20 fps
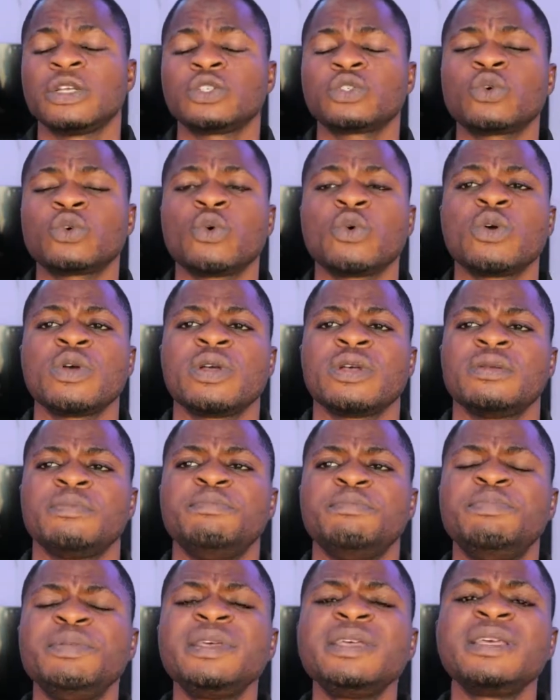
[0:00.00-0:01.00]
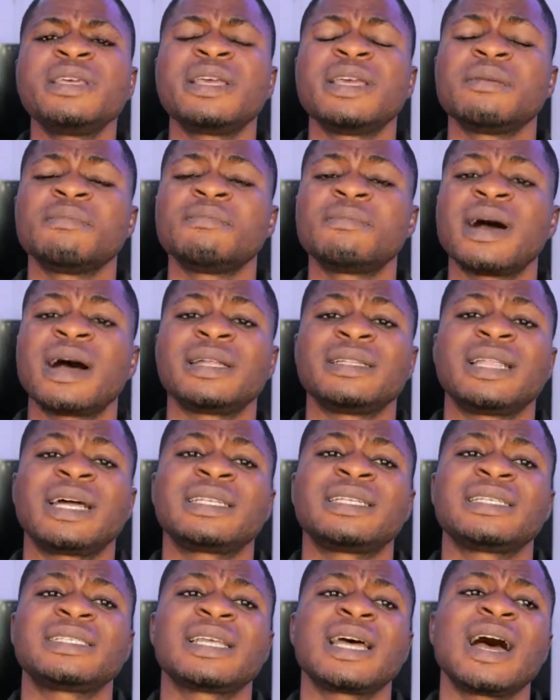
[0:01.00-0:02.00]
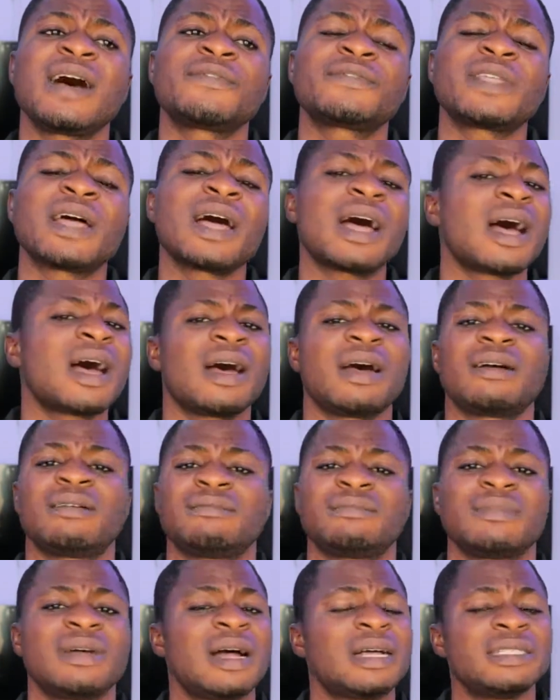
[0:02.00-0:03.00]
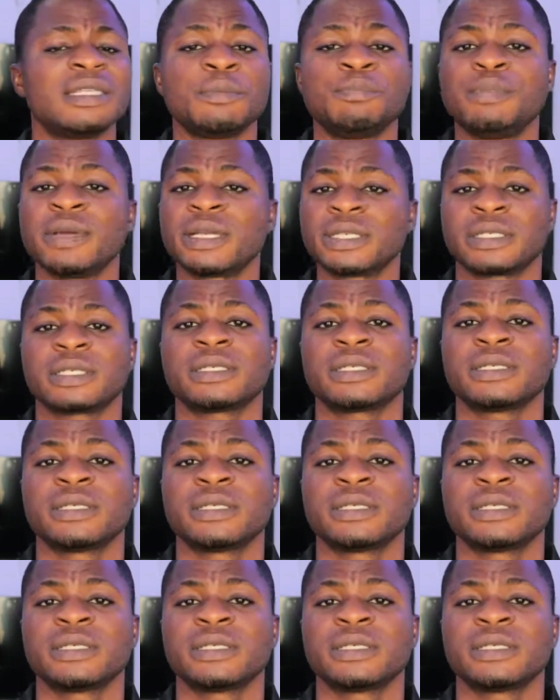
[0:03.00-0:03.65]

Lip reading: So be a man that is after her as a person.